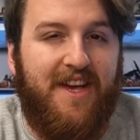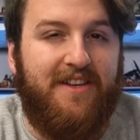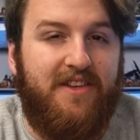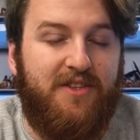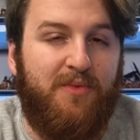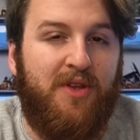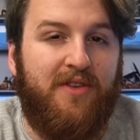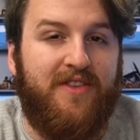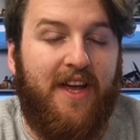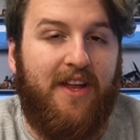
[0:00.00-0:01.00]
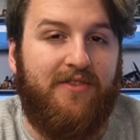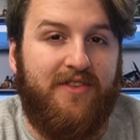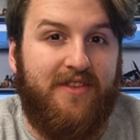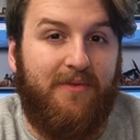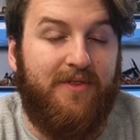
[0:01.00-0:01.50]
actually some new
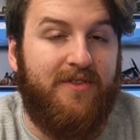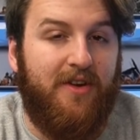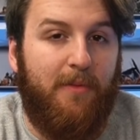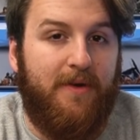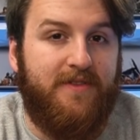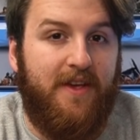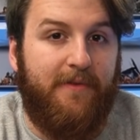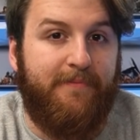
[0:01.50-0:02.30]
secondaries I want to talk about too.